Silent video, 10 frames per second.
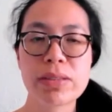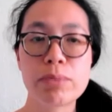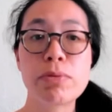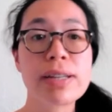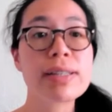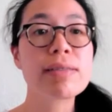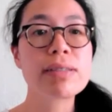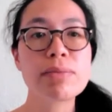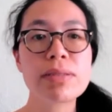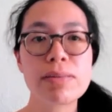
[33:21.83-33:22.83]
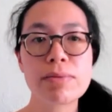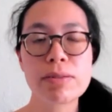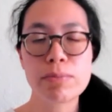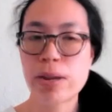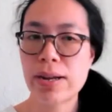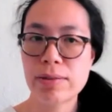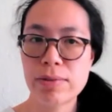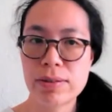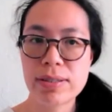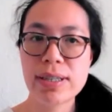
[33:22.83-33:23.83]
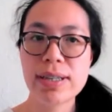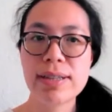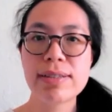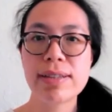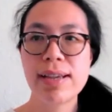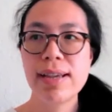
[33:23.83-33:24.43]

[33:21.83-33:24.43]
depressive symptoms compared to other teens.